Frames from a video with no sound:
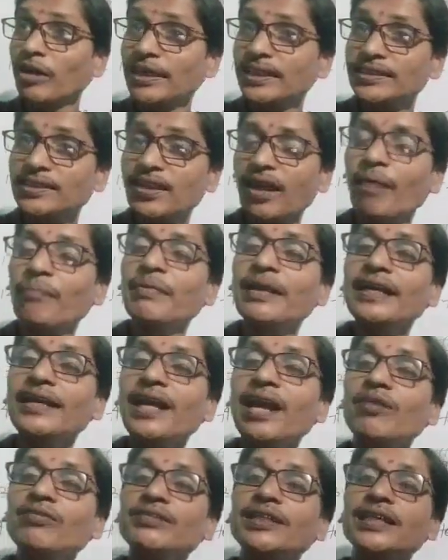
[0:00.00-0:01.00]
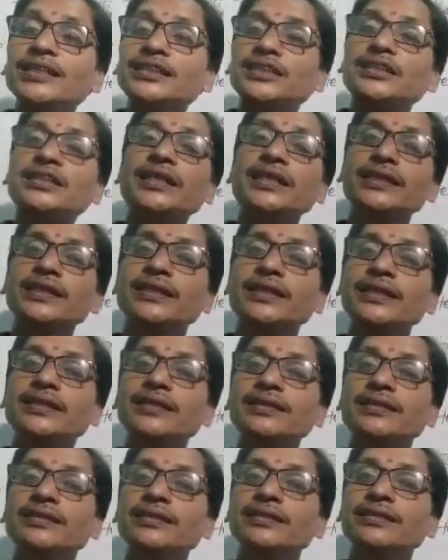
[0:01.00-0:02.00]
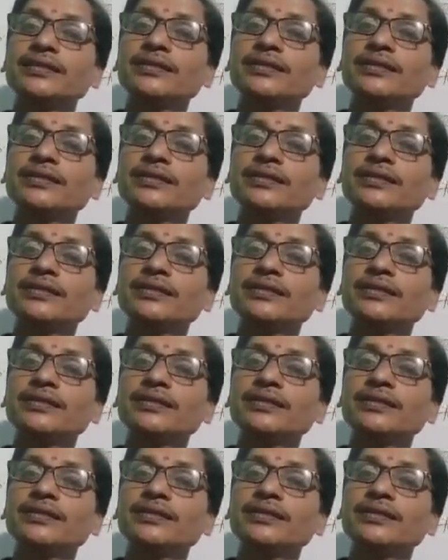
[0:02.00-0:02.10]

is coming down the street.